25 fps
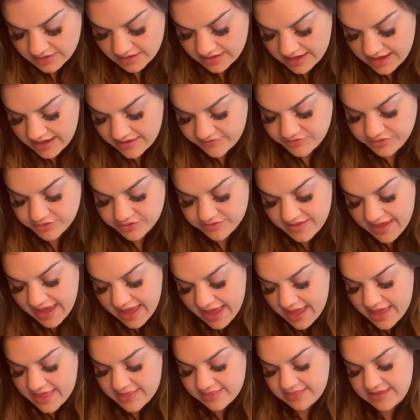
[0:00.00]
After
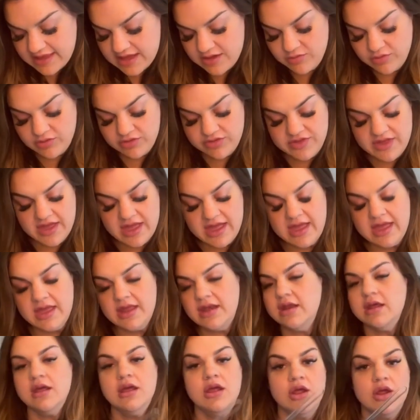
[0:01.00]
that, they will
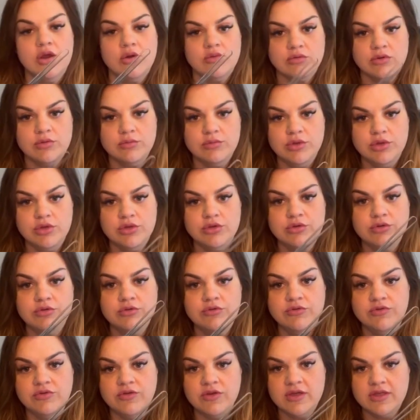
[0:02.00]
then
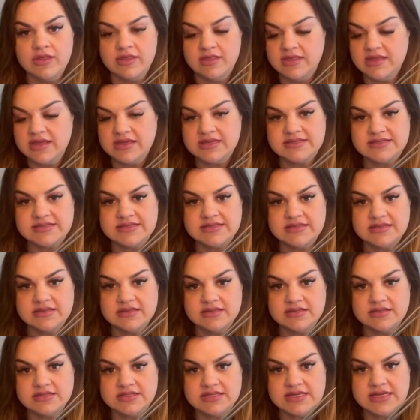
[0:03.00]
remove this
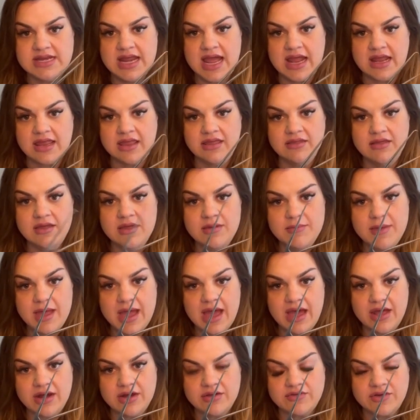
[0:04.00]
tenaculum
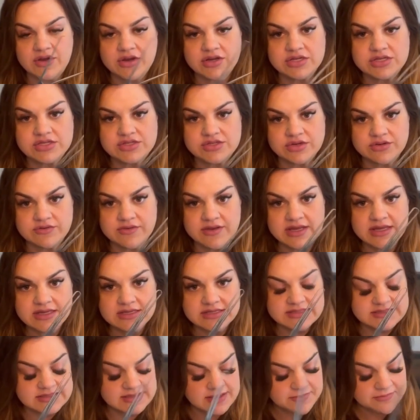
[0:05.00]
out of her
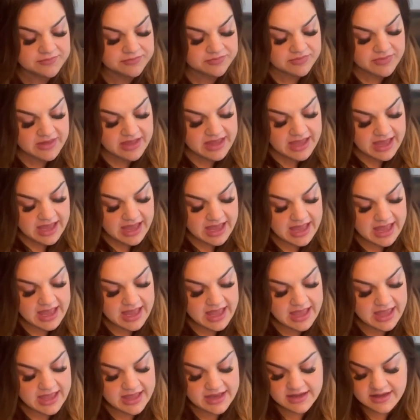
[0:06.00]
cervix,
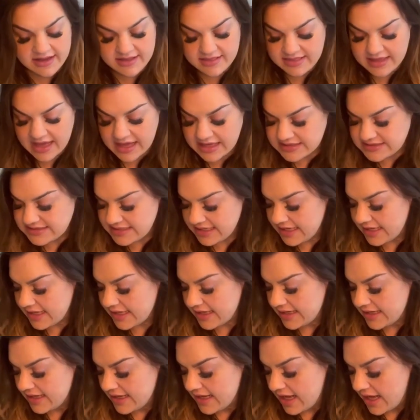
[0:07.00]
and that's
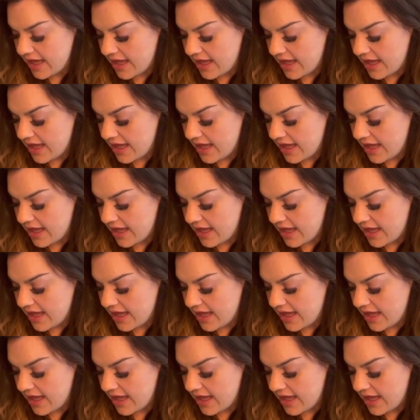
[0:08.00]
it.